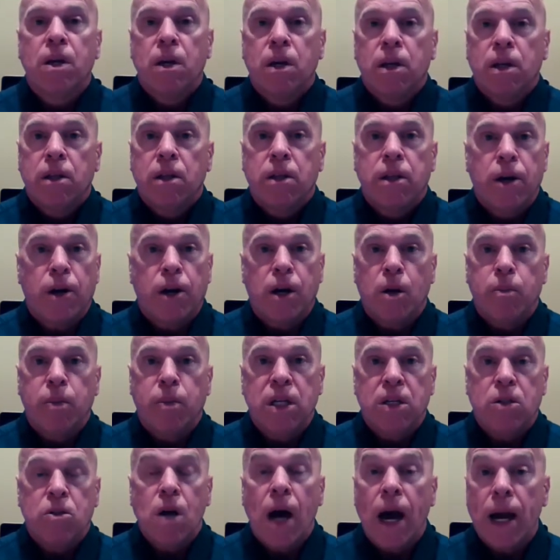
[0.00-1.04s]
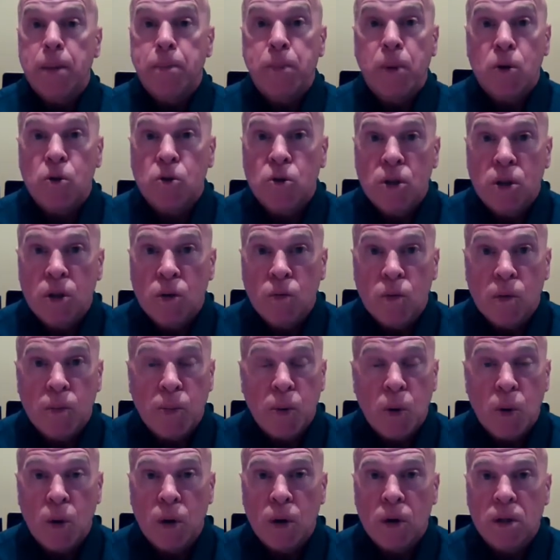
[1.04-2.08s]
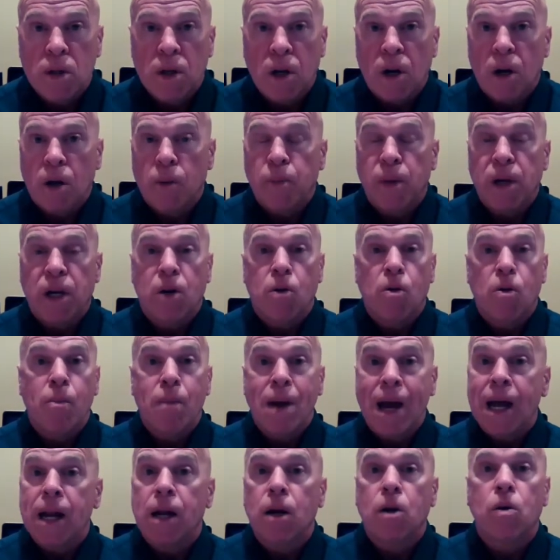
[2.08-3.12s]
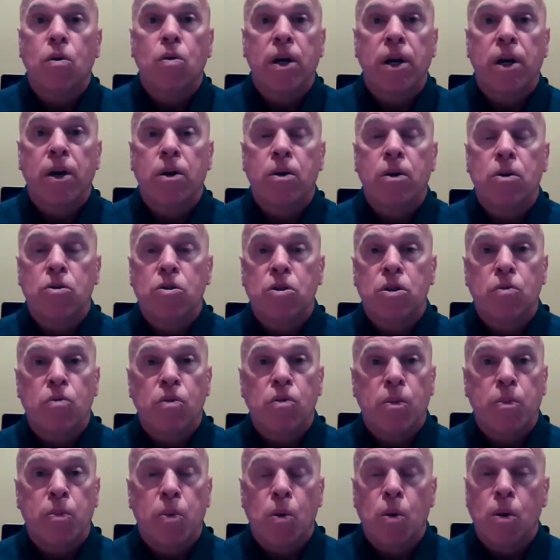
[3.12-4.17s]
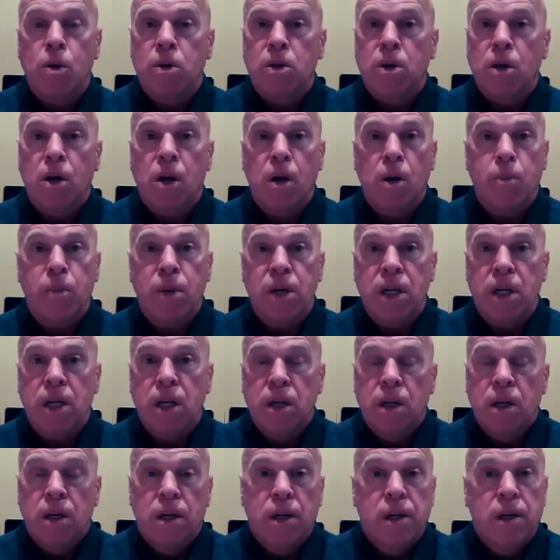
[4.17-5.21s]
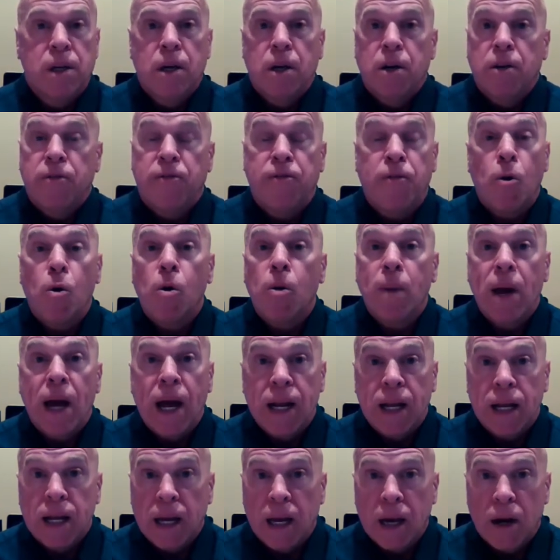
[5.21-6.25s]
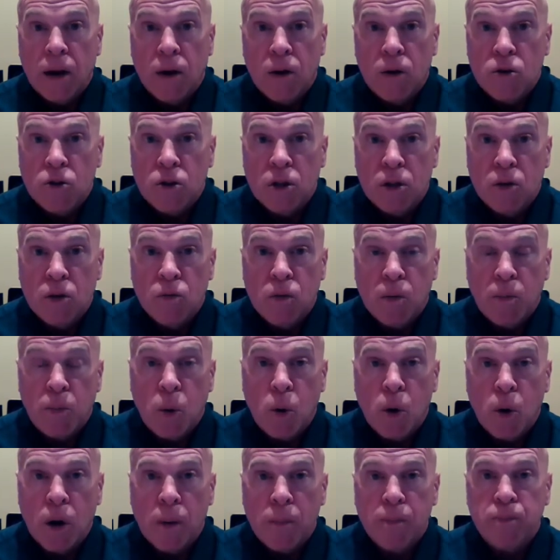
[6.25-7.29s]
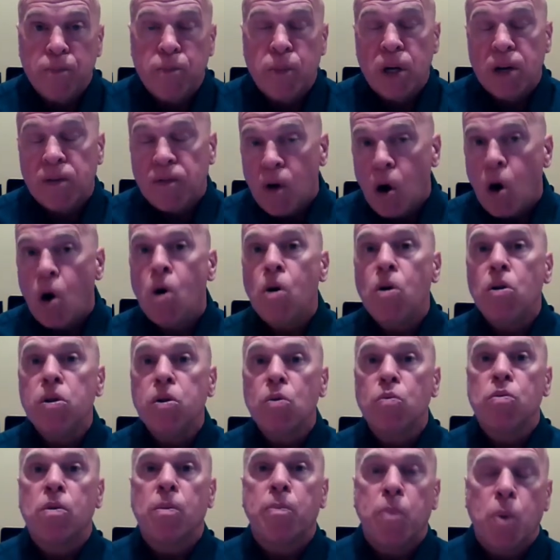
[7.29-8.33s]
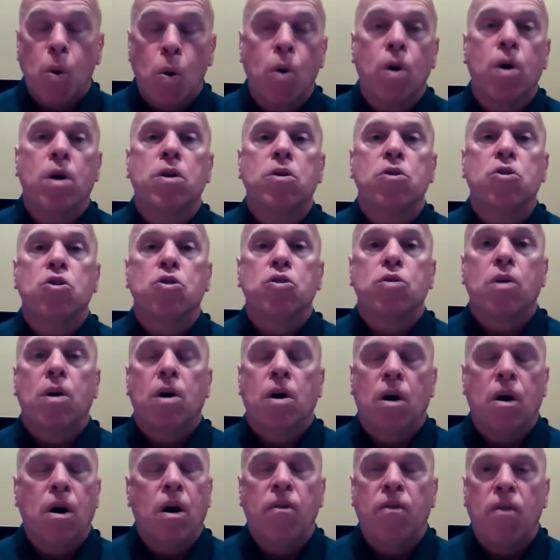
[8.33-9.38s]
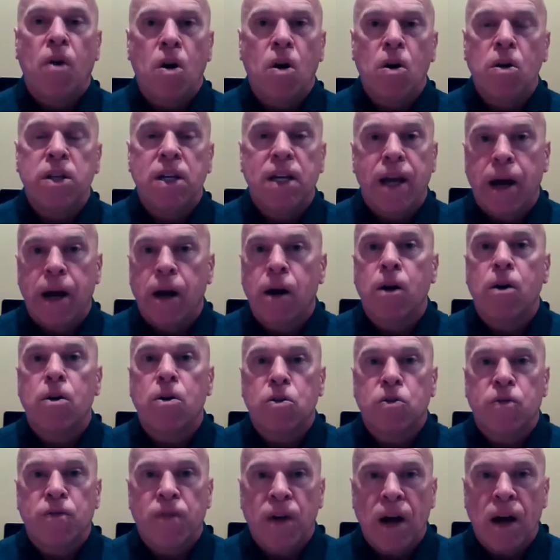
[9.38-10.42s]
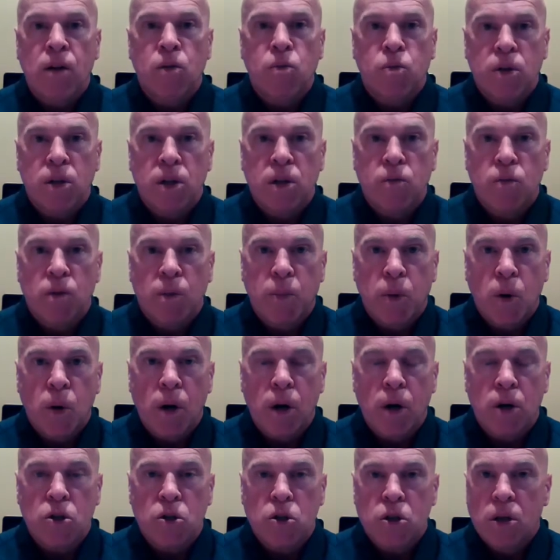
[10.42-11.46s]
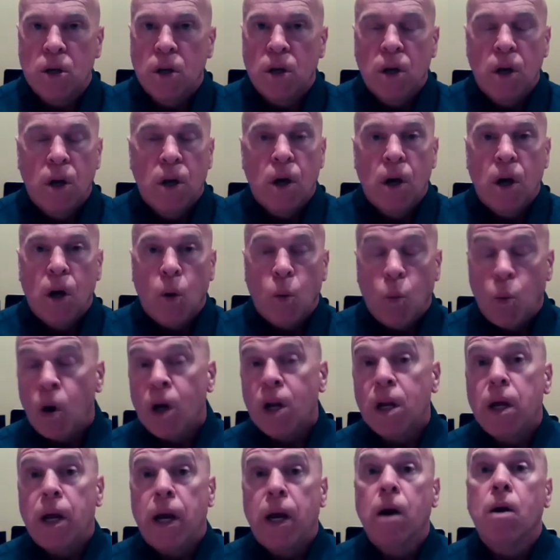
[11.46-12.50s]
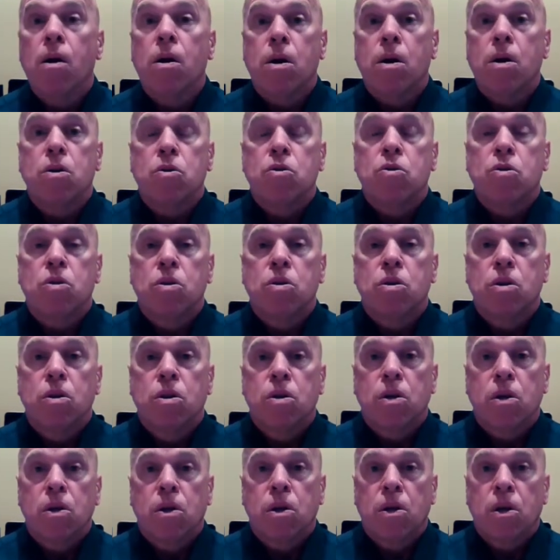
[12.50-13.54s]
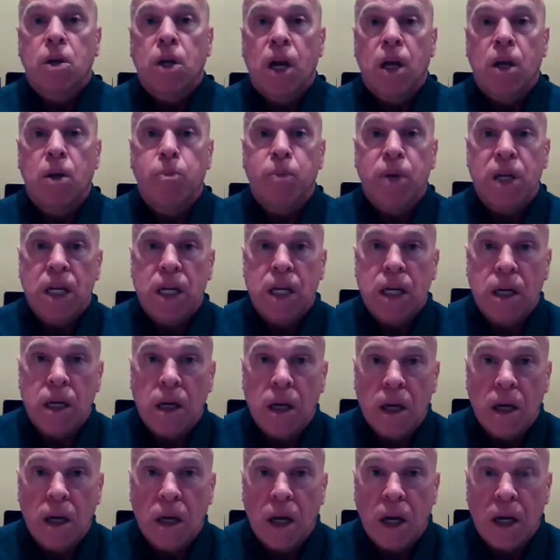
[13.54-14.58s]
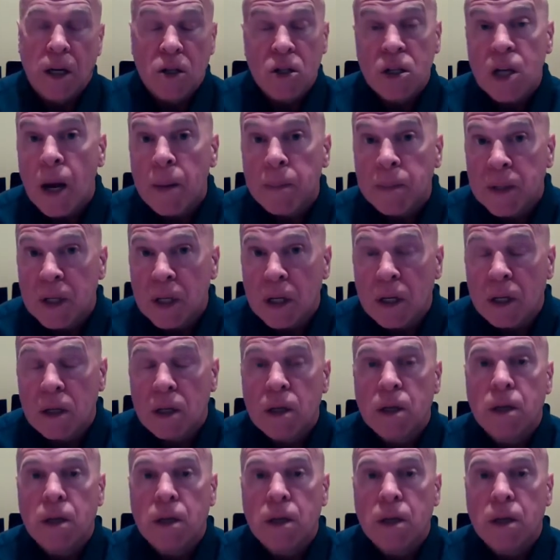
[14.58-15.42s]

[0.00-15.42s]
There can be typos in the report, there can be grammatical errors in the report, there can be formatting errors in the report. But of all the reports, of all the errors found within reports, what errors can be accepted?